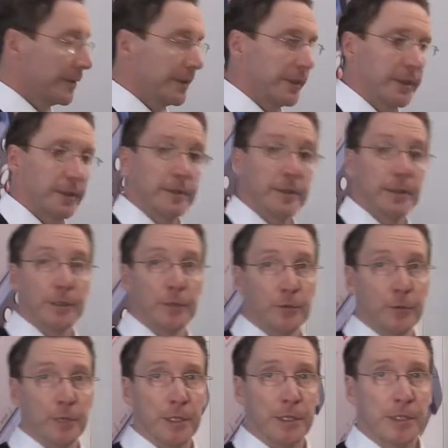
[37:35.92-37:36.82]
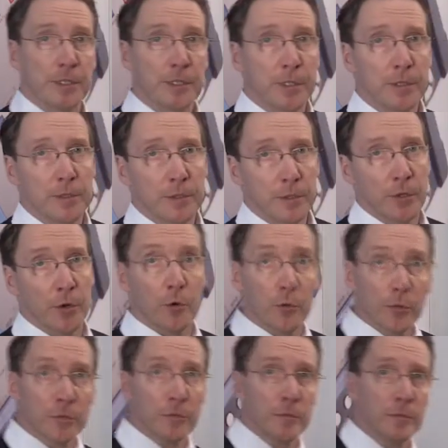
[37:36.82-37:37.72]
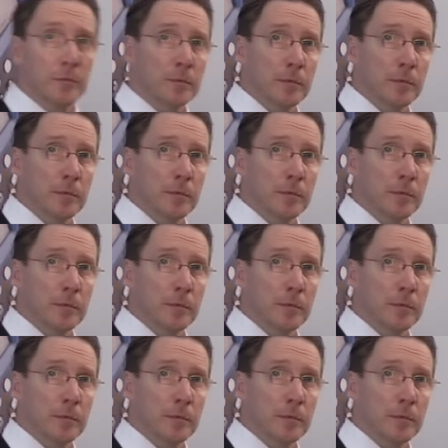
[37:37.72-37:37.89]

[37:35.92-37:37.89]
the units known